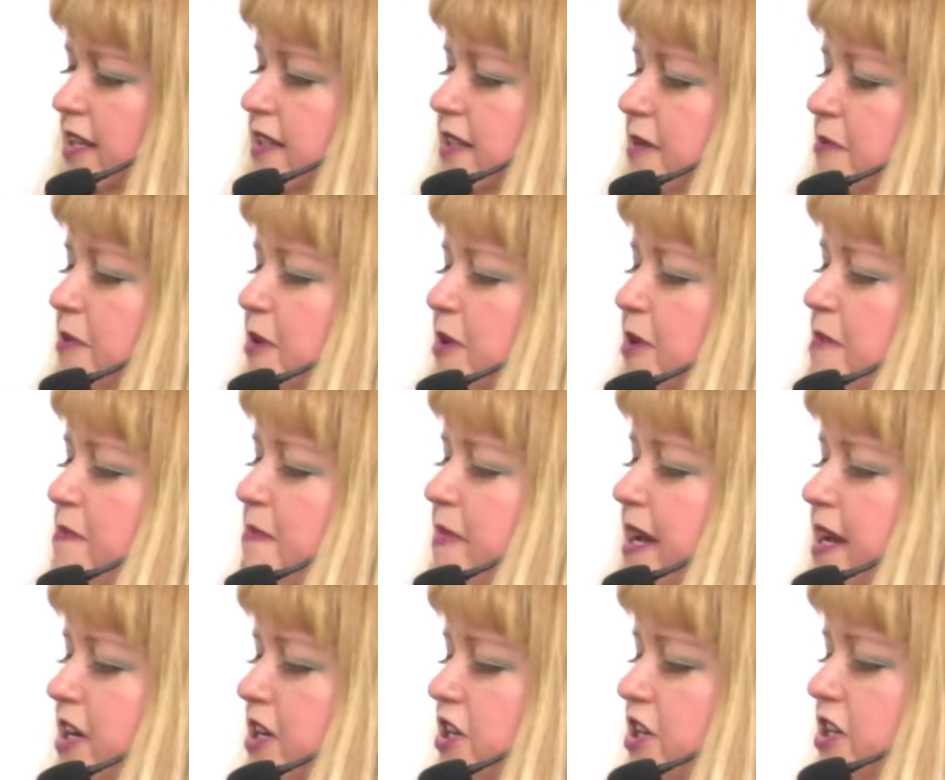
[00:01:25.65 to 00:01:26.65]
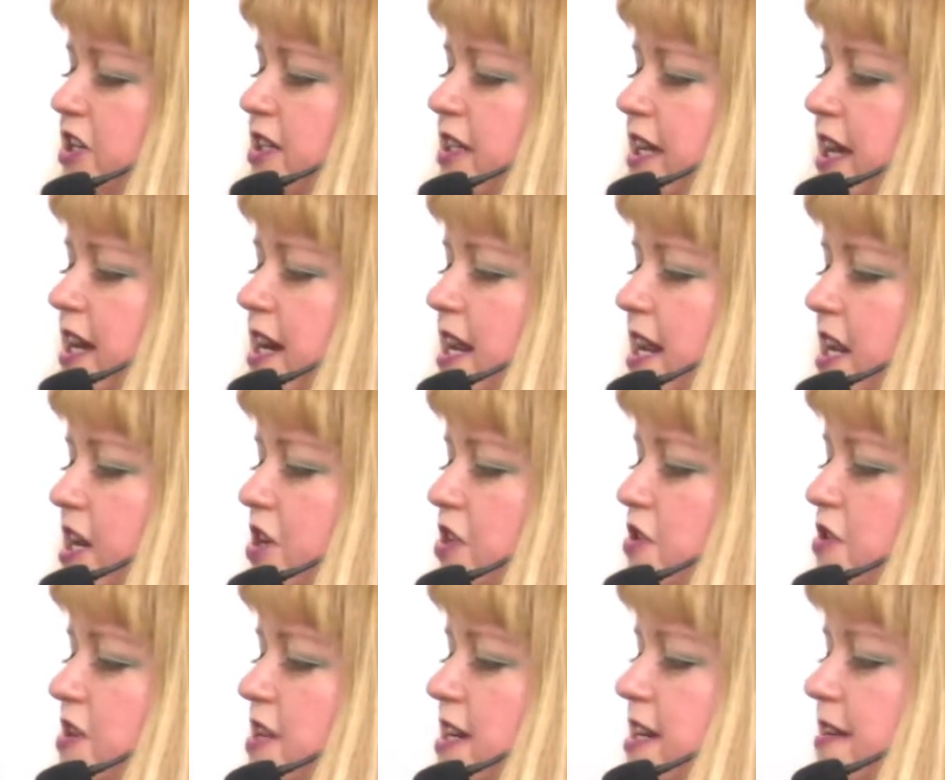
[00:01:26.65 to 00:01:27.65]
zippered mesh side
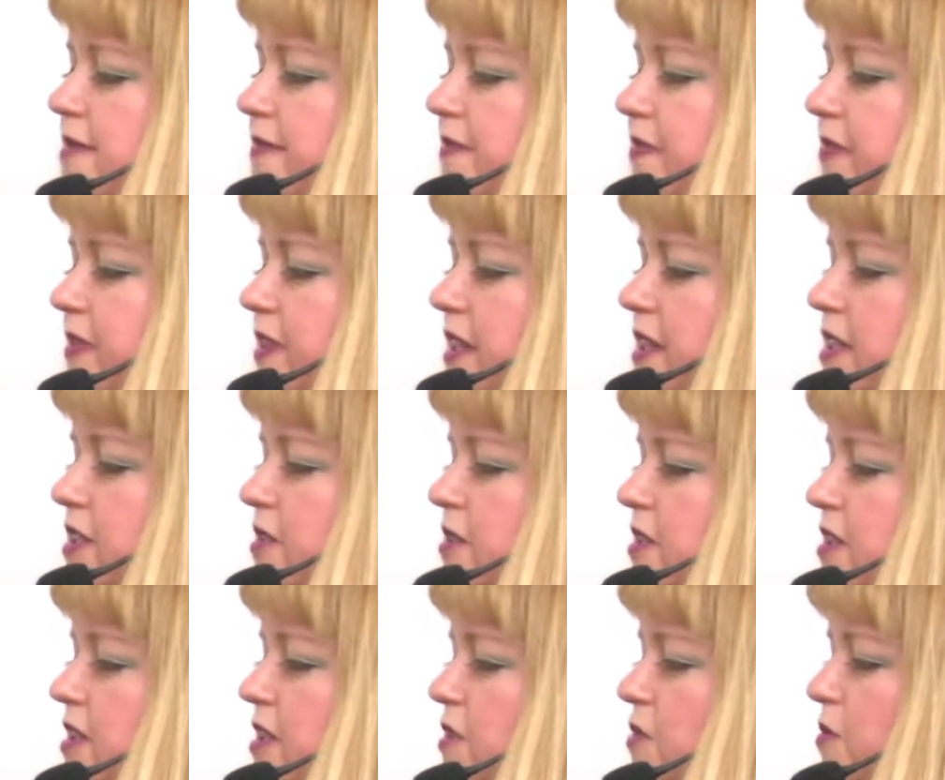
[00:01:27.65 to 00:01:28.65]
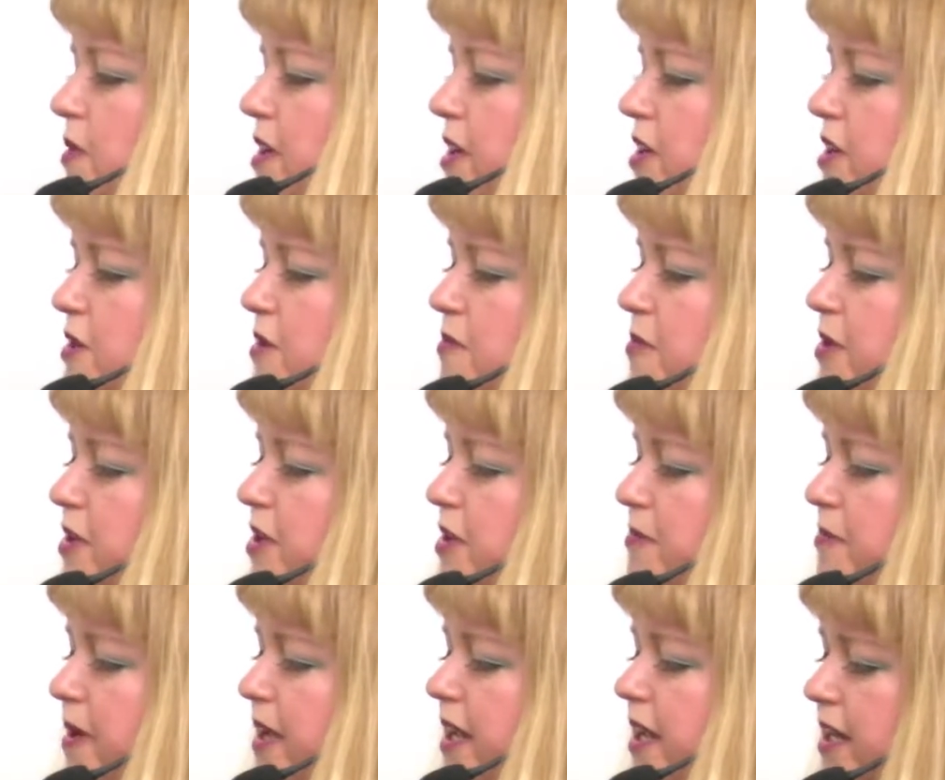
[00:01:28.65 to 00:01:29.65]
entry. So this is where you'd put your
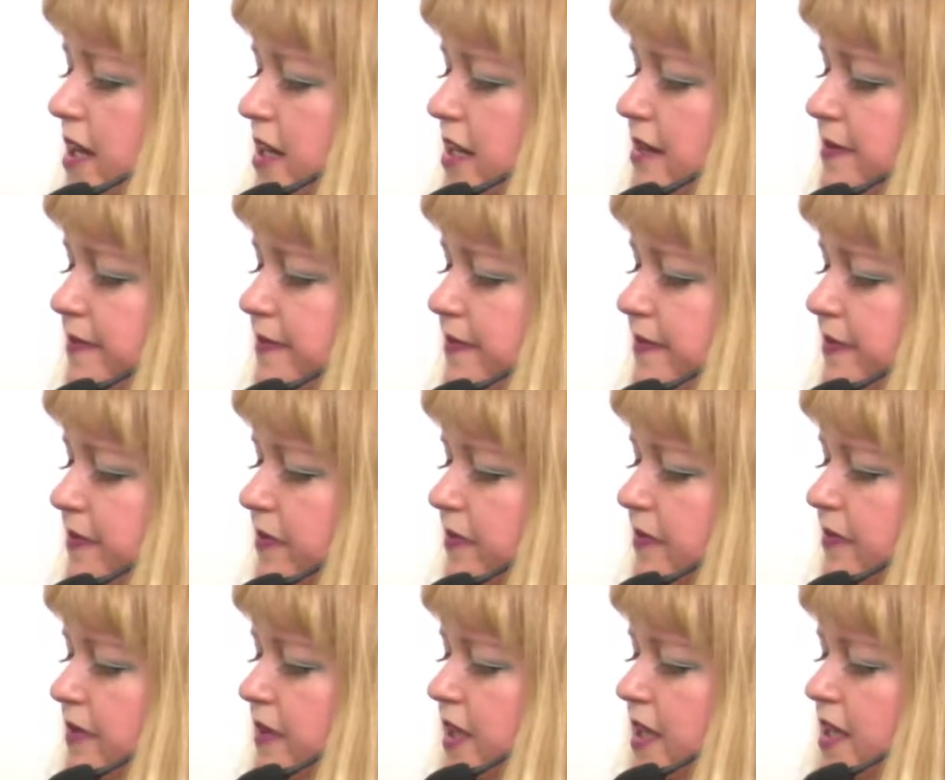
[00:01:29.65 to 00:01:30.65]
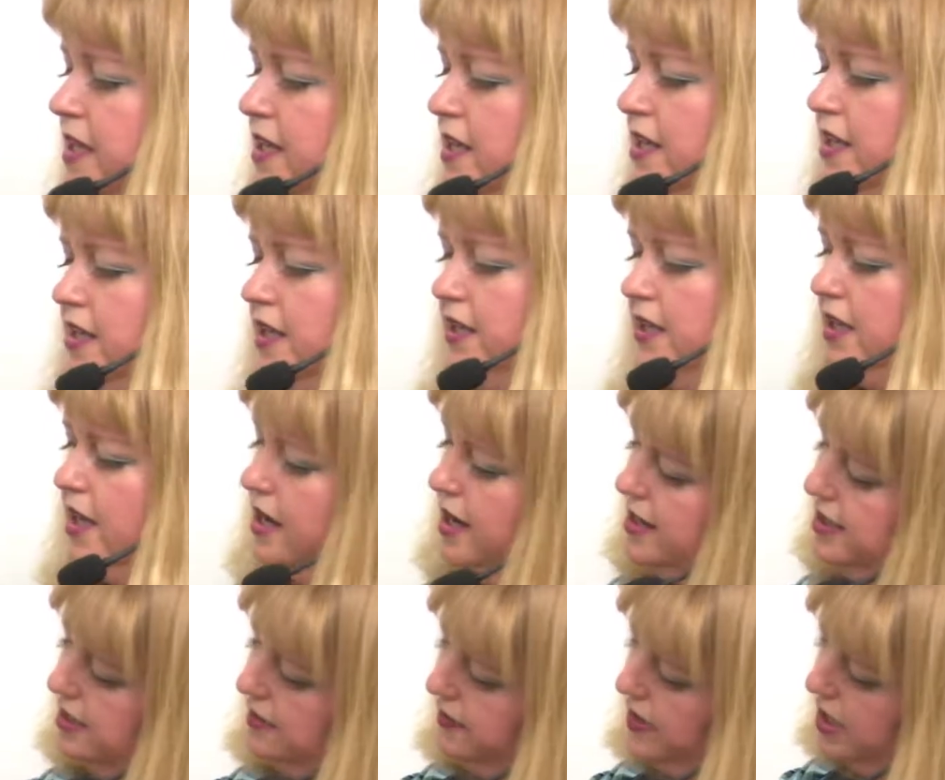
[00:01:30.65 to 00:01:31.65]
pet in. Hi,
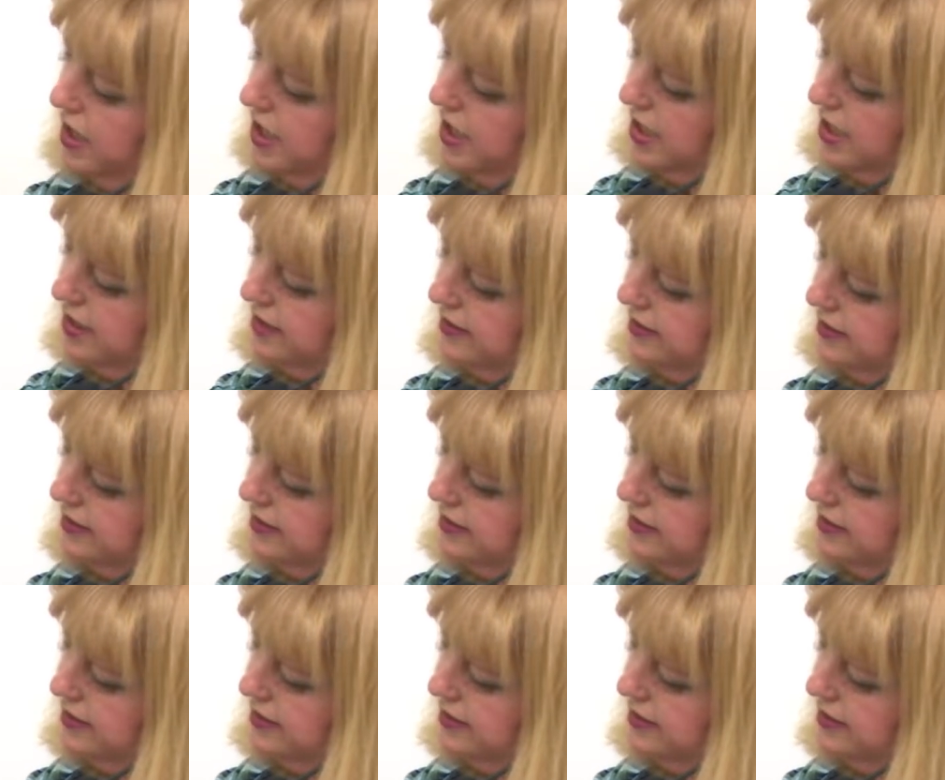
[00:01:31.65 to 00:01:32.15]
Savannah.